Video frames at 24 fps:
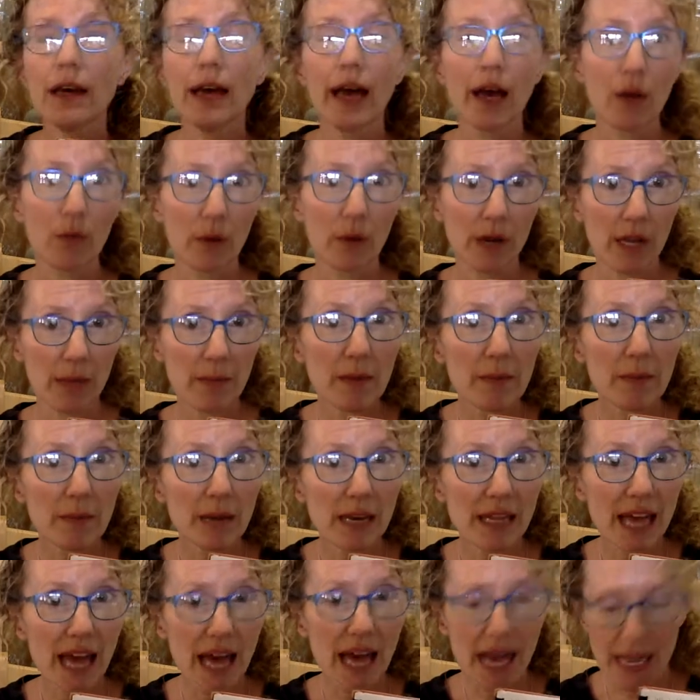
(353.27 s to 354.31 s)
And what I mean by
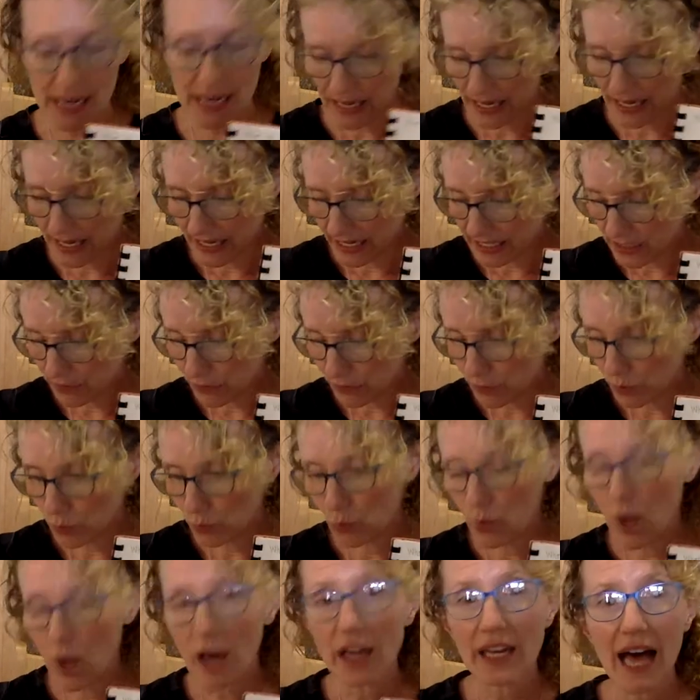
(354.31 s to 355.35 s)
that is if you
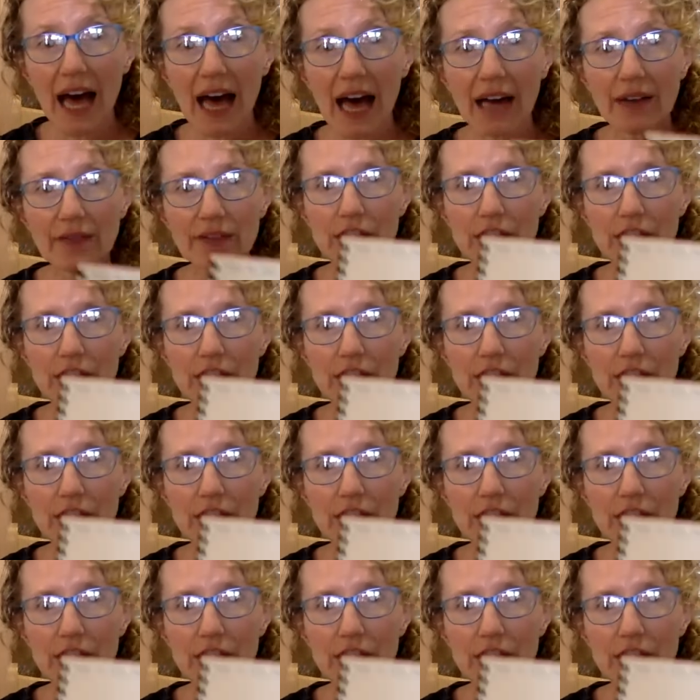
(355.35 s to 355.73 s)
run out of